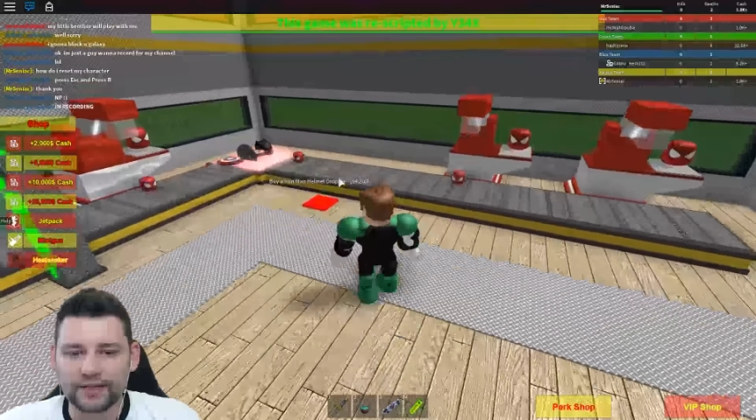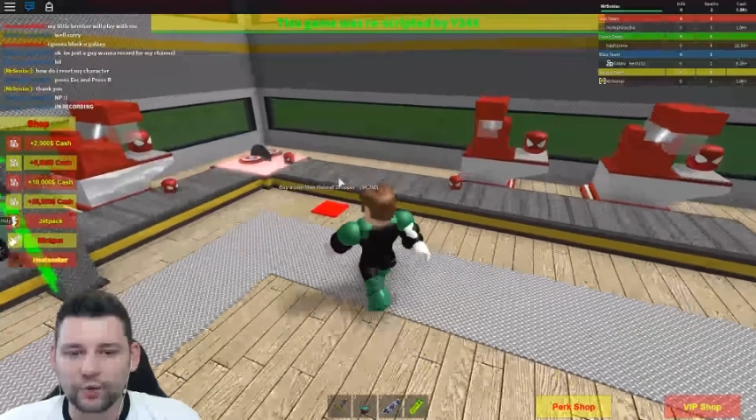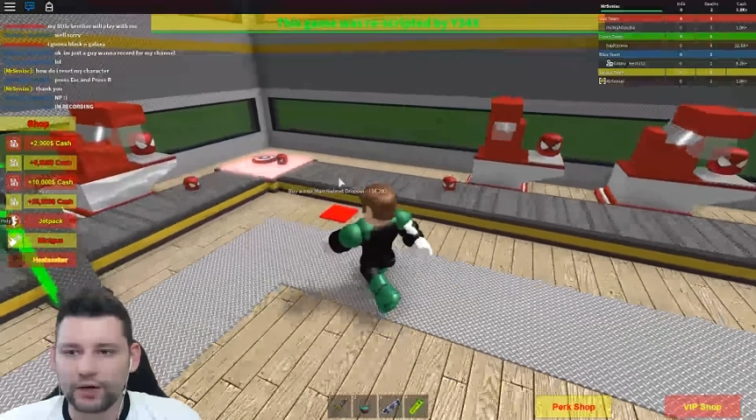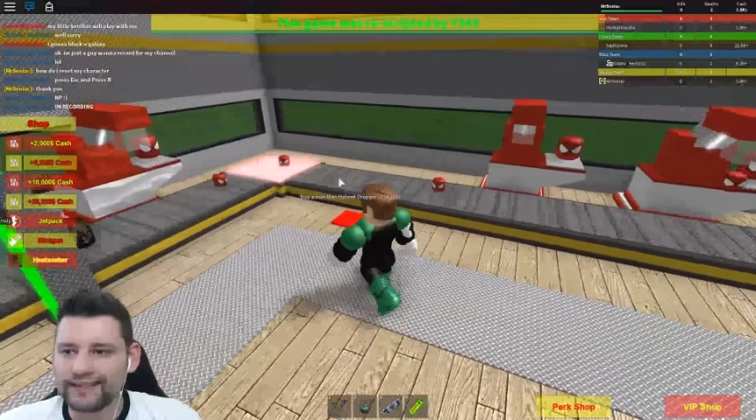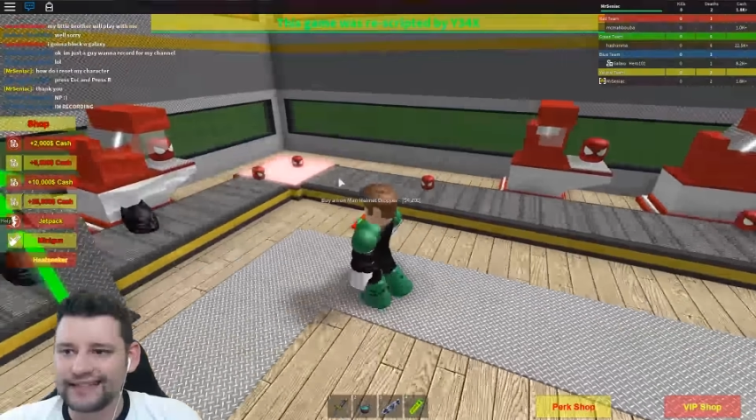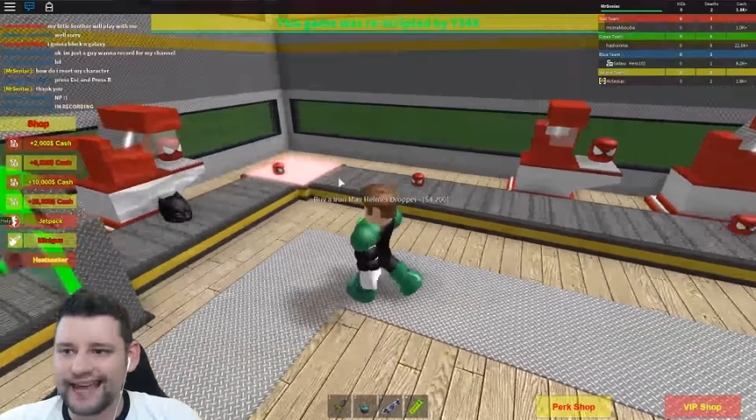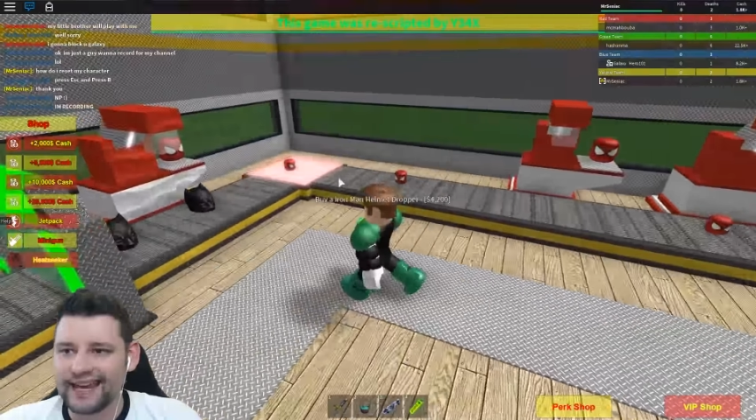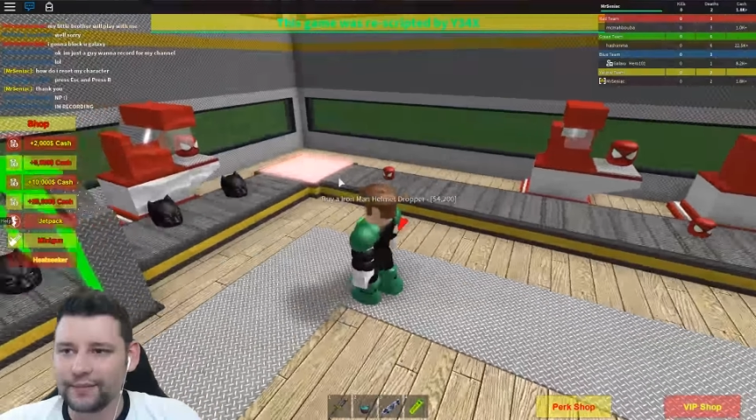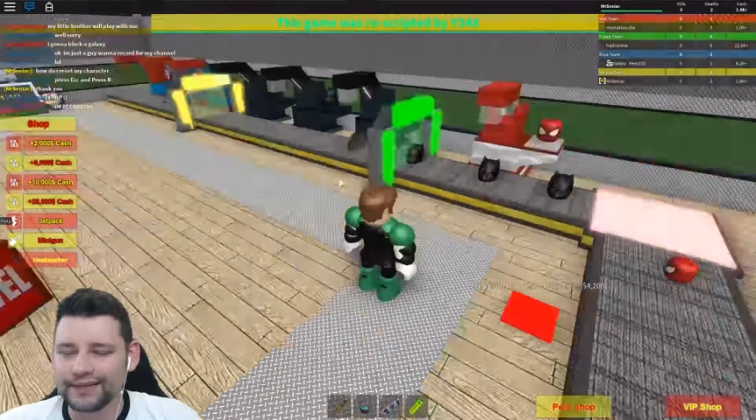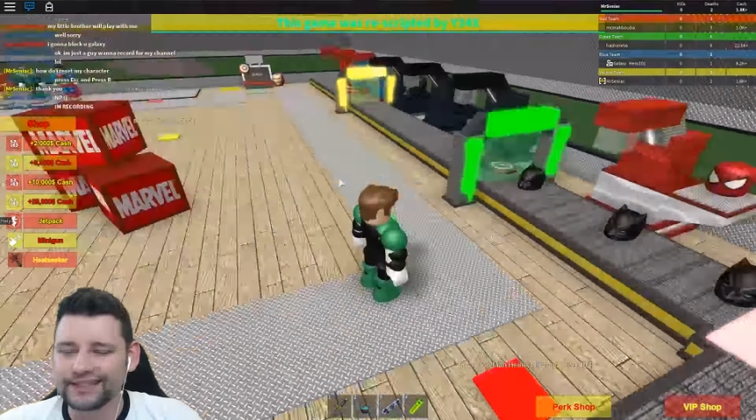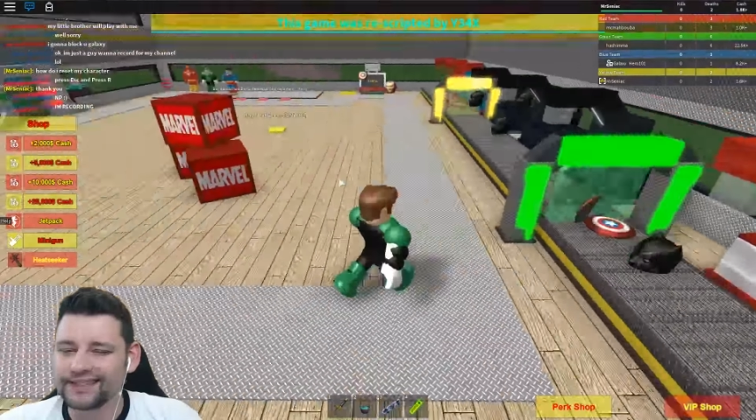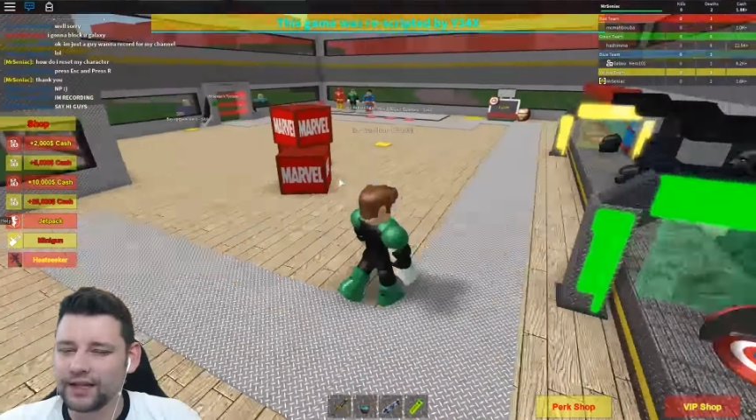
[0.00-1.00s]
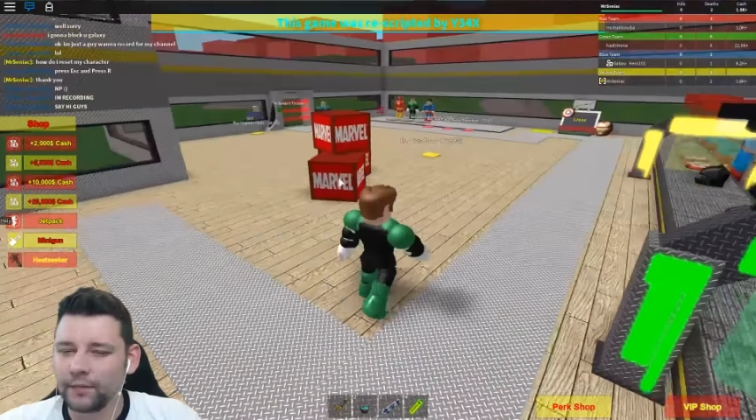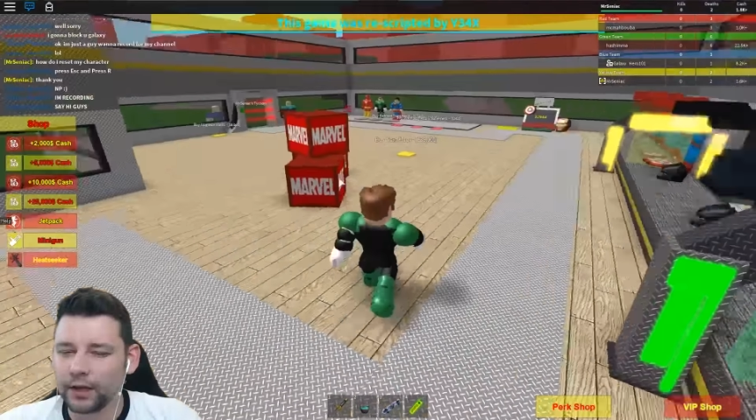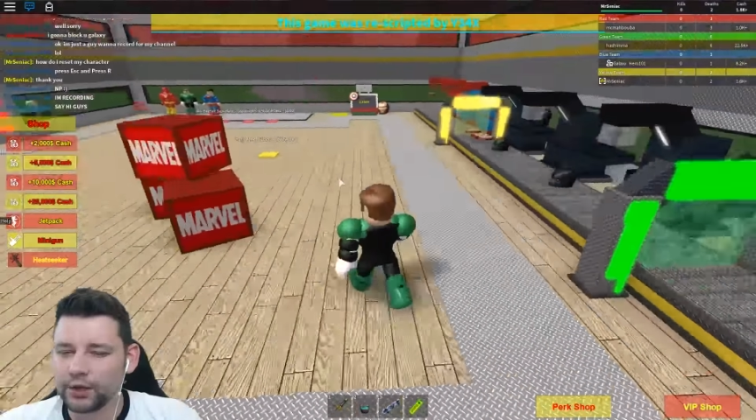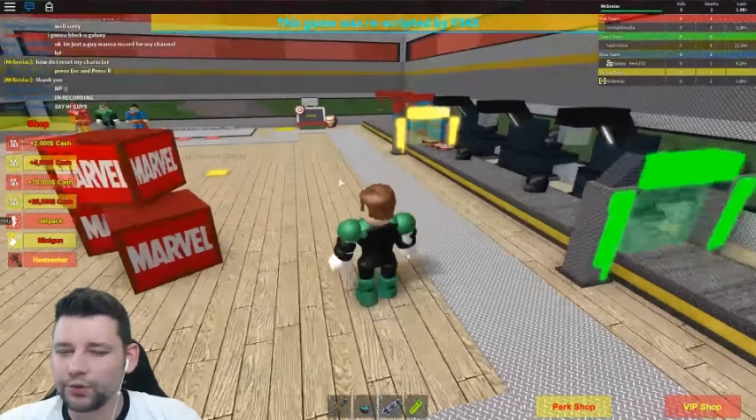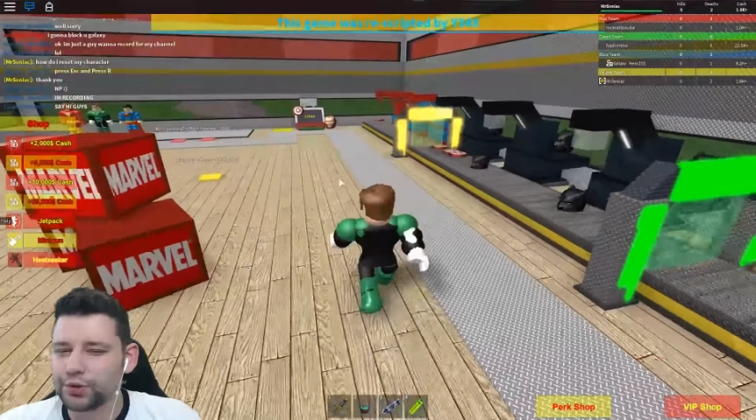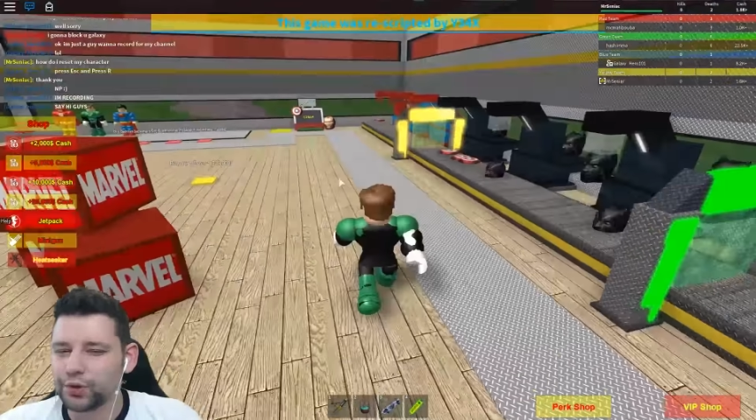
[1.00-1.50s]
That's one of his enemies. I'm
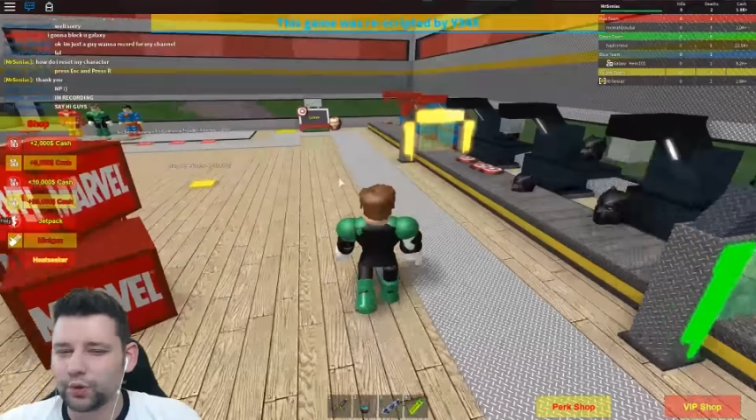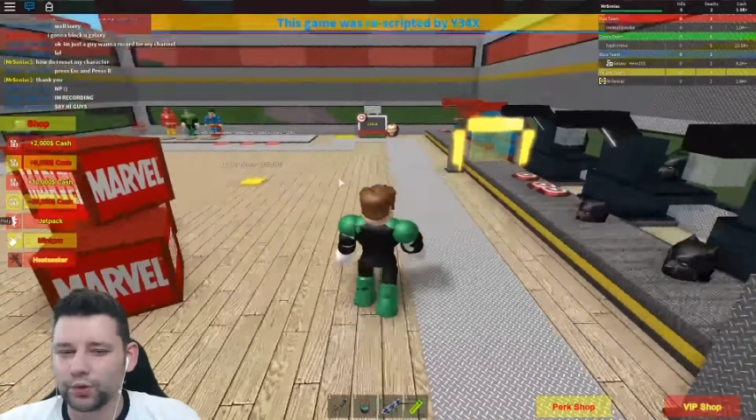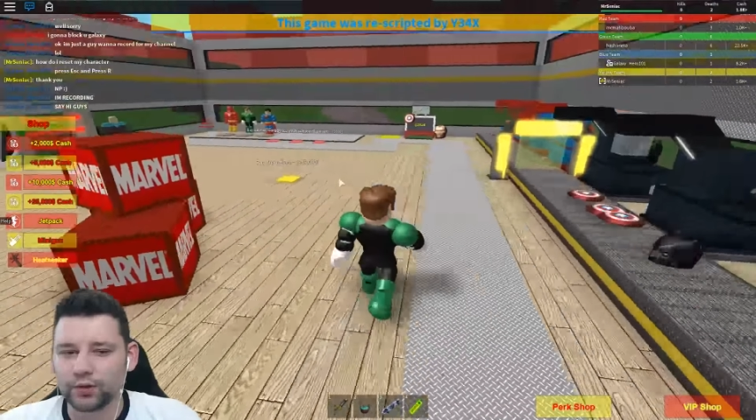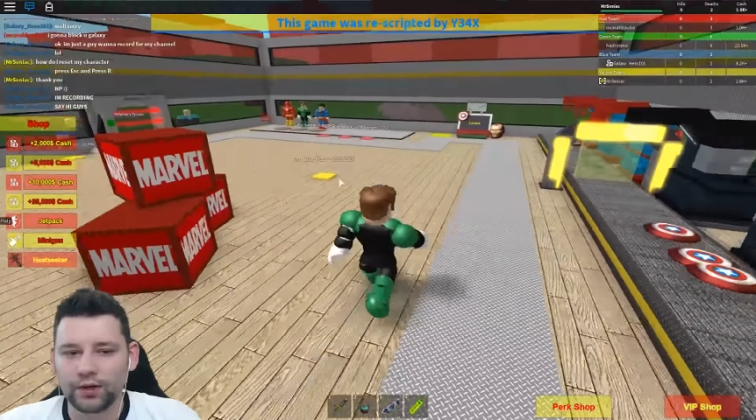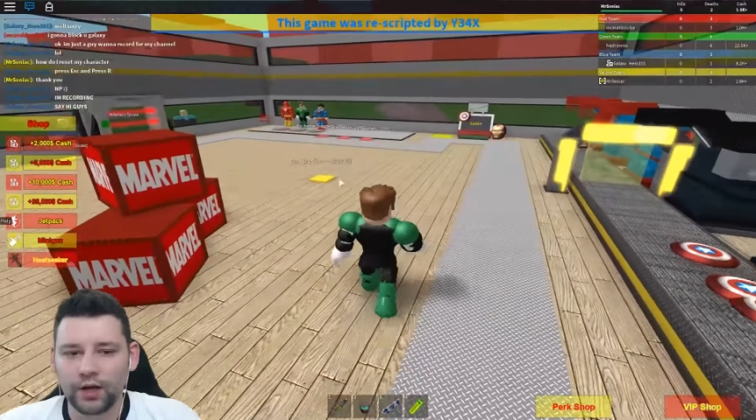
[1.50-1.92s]
not too sure.